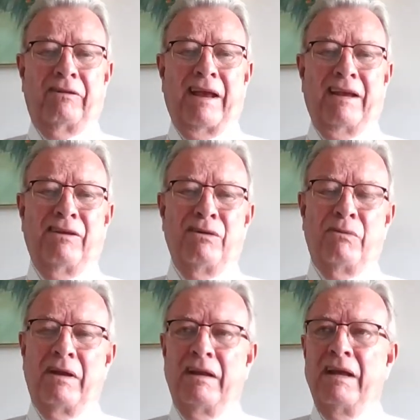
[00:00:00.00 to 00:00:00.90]
Hey, you know
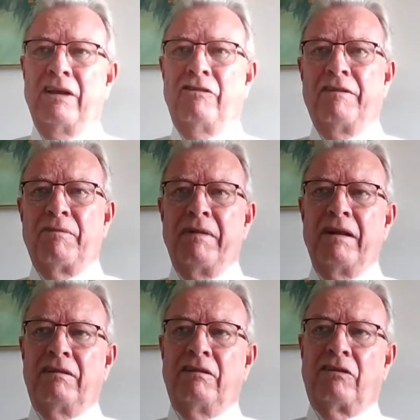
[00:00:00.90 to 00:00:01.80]
what? Do you have a
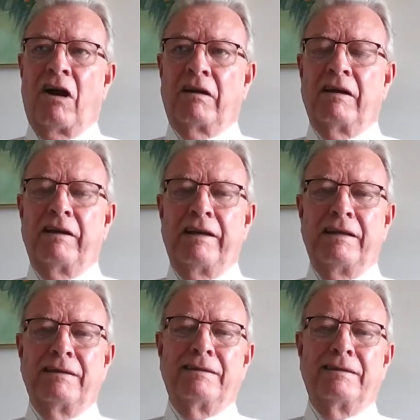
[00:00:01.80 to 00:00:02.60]
minute to talk, honey?